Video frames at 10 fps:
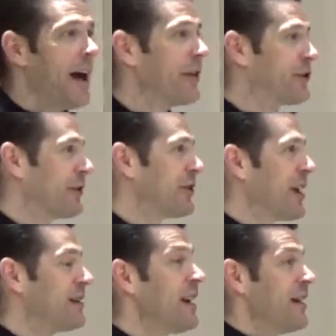And the church
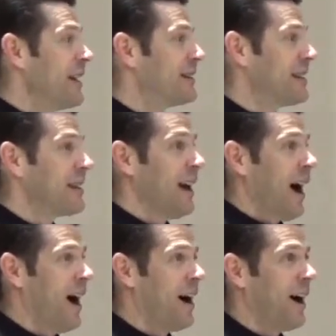says this is
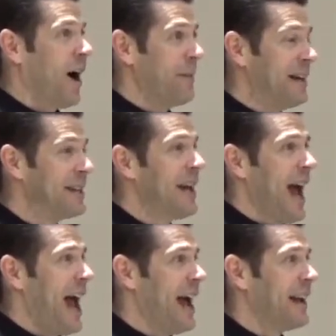amazing
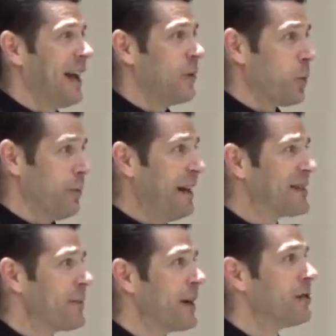and it means
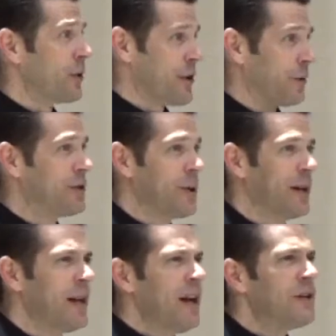something, so don't do
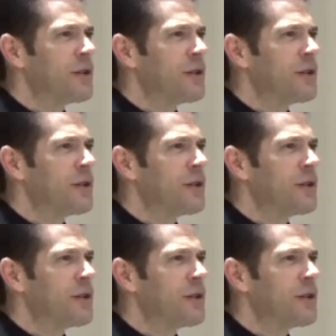it.